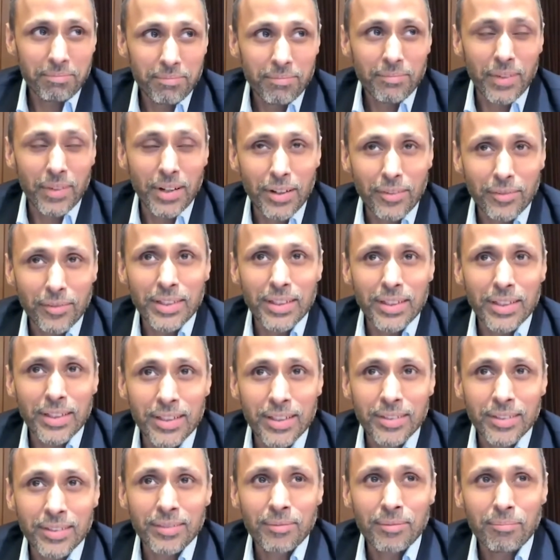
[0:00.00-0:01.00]
One of
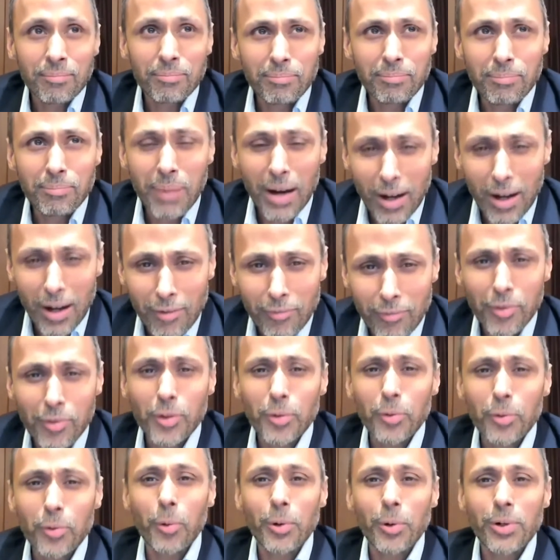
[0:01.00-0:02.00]
the powerful
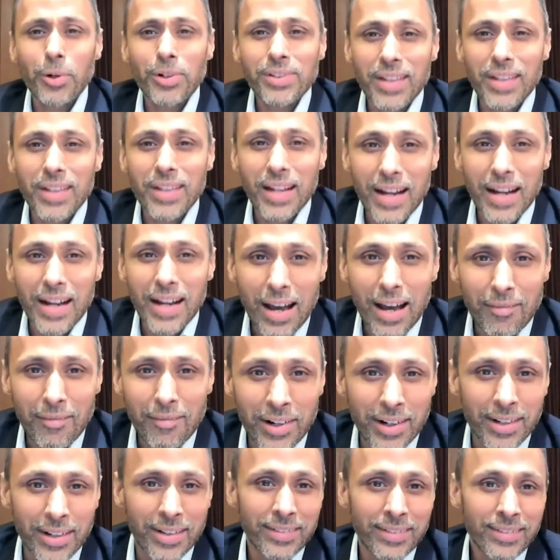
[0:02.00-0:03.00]
quotes that I've
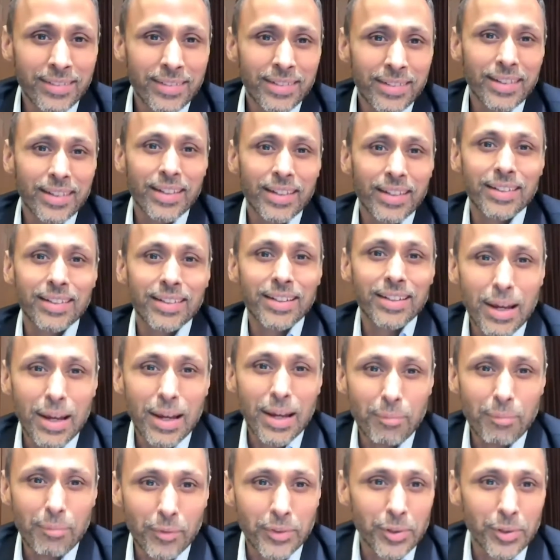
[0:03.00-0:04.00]
heard in the time
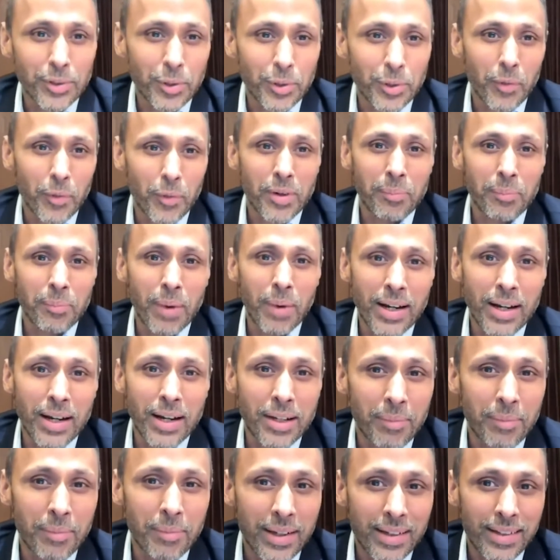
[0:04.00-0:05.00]
of this COVID
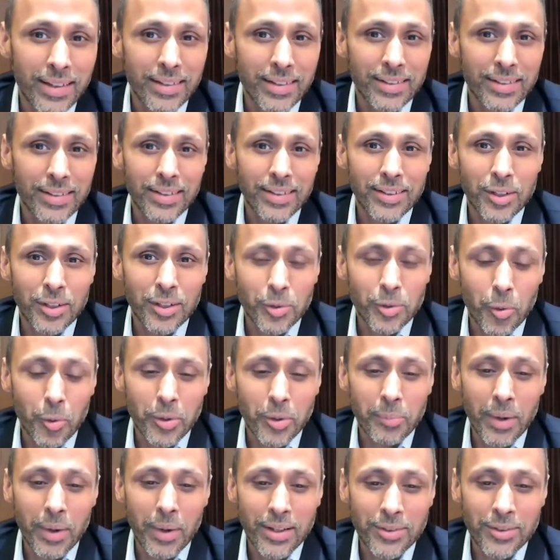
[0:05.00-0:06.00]
pandemic is this quote
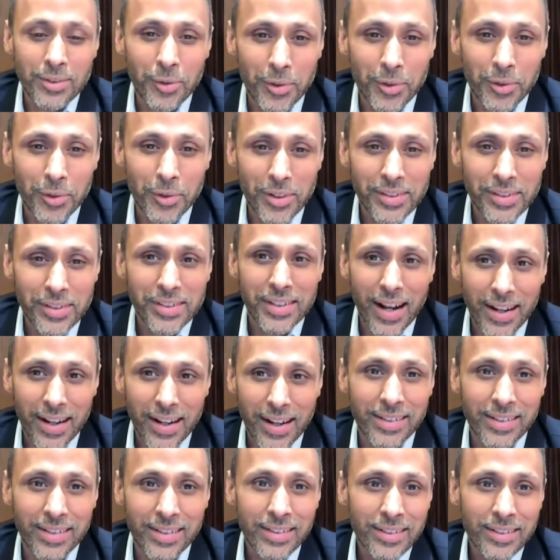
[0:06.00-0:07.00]
by Jonas Salk,
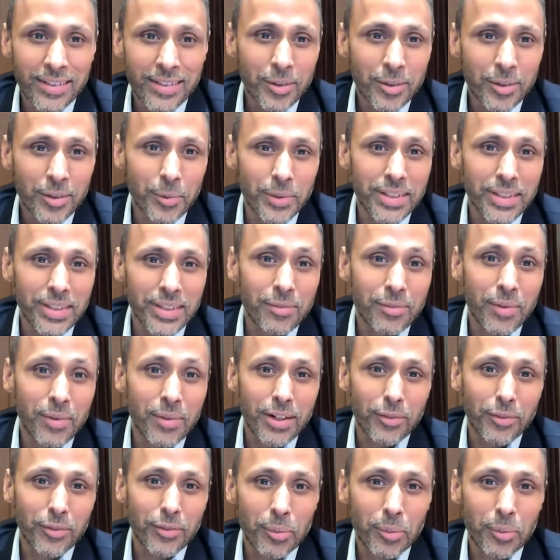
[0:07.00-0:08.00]
who is the
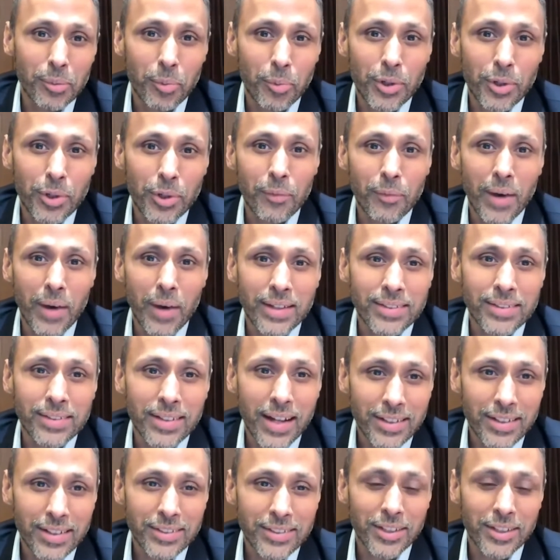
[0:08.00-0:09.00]
inventor of the polio vaccine,
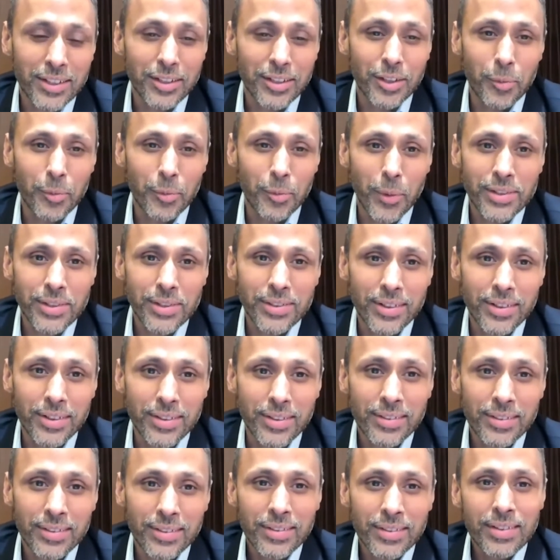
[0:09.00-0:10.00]
asking the question,
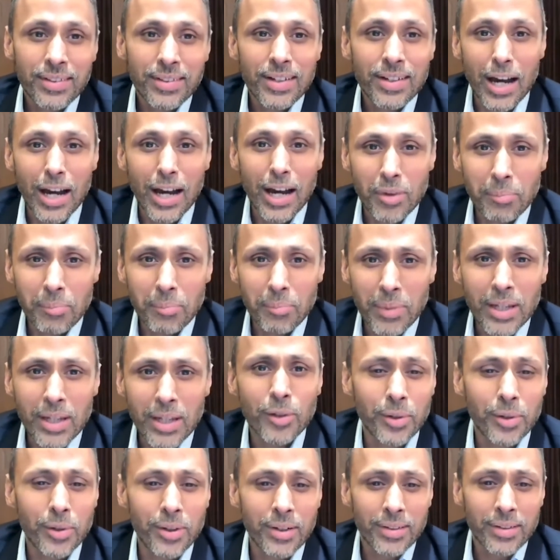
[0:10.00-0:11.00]
are we being
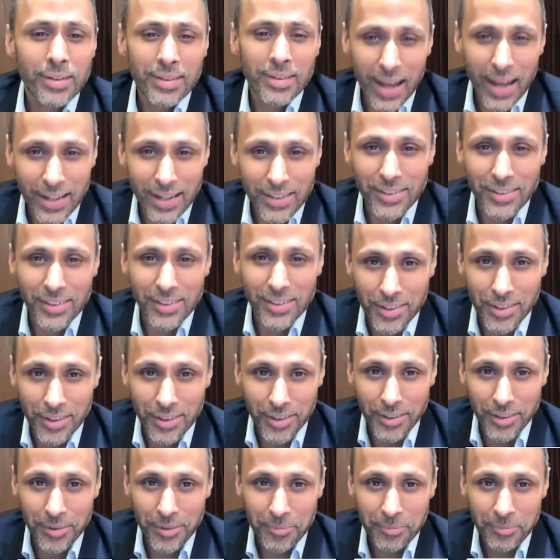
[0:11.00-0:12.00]
good
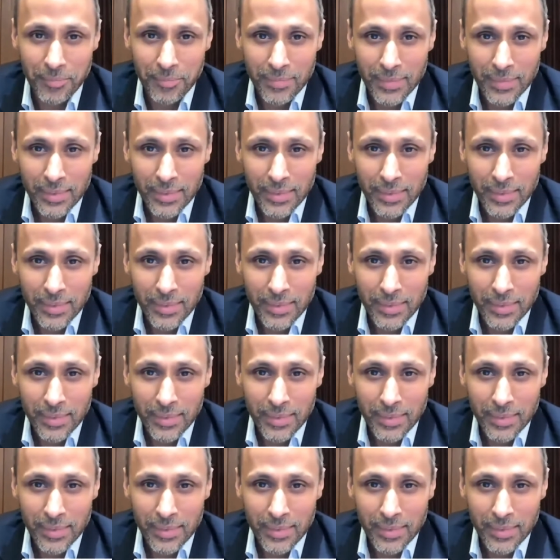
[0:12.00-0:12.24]
ancestors?